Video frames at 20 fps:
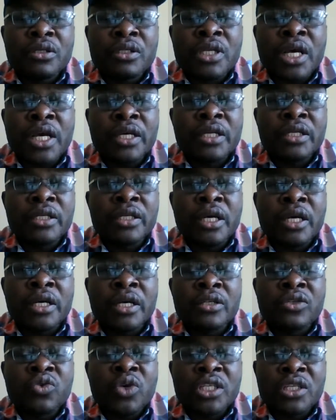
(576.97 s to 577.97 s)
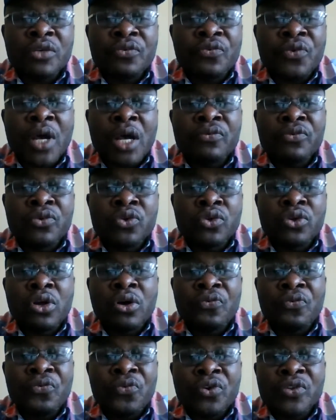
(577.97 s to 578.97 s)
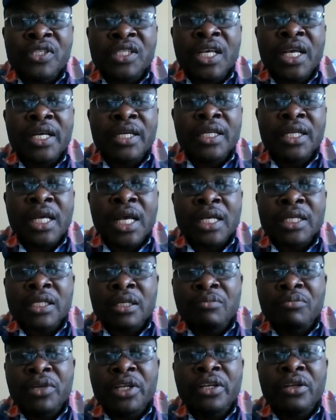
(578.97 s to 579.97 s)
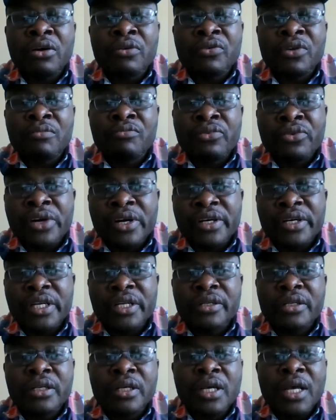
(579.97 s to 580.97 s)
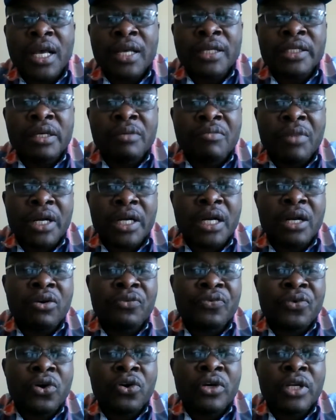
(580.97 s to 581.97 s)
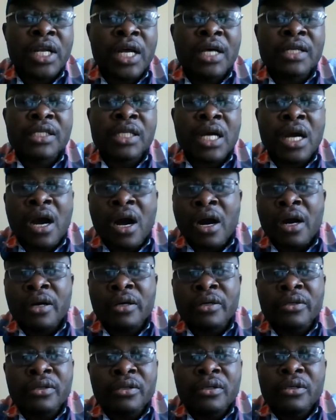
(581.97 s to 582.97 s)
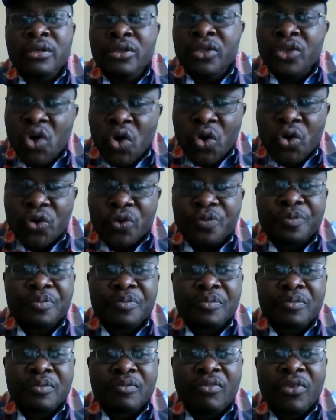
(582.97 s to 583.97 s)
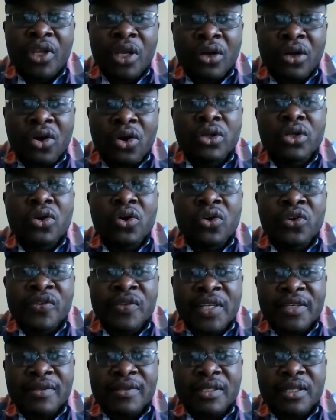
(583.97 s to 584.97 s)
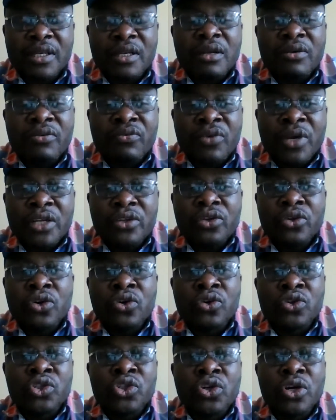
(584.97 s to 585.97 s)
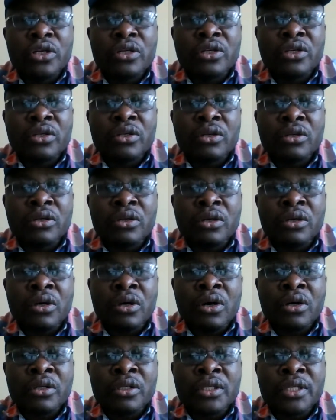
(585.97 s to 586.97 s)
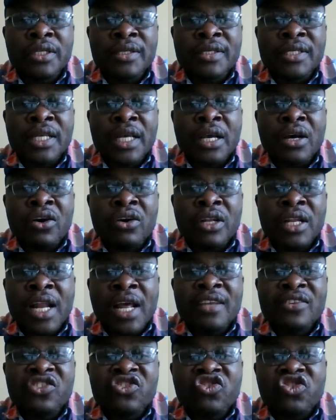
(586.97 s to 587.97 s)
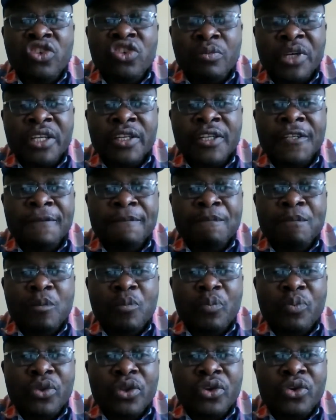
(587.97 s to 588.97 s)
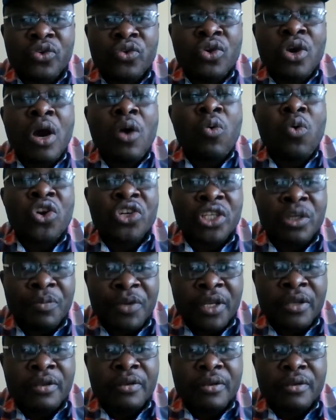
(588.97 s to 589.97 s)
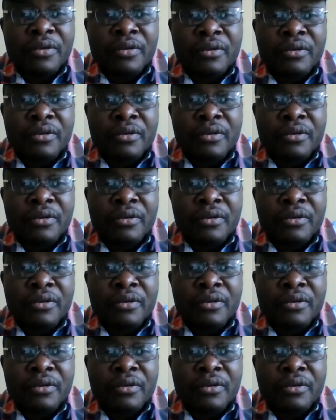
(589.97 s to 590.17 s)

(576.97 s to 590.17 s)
10:25, do not forsake the assembling of the brethren as the manner of others are. No, God knows this. When you're joining on this online streaming, you are worshiping.